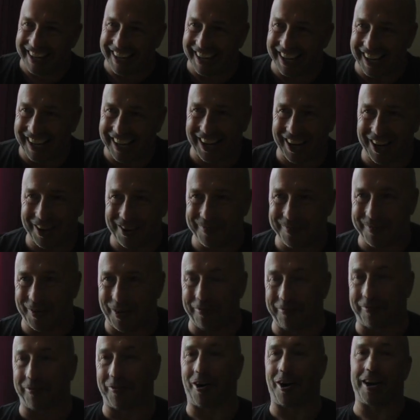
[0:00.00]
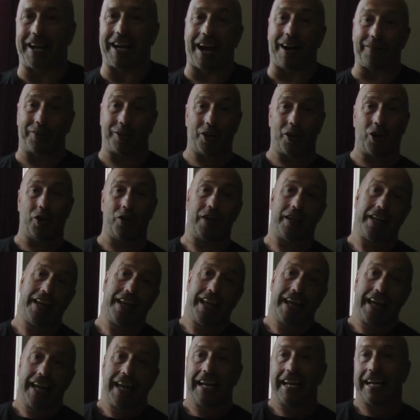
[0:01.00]
on Friday afternoon,
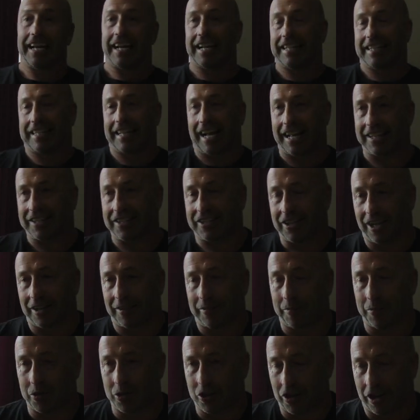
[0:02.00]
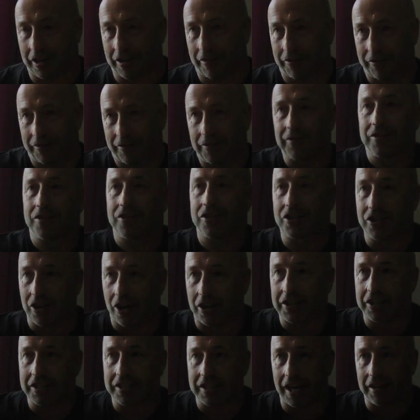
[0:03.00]
and Dan Sullivan will sign
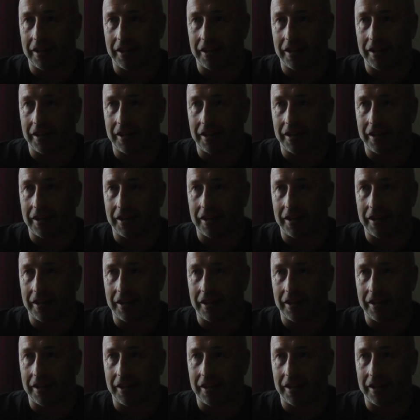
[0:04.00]
this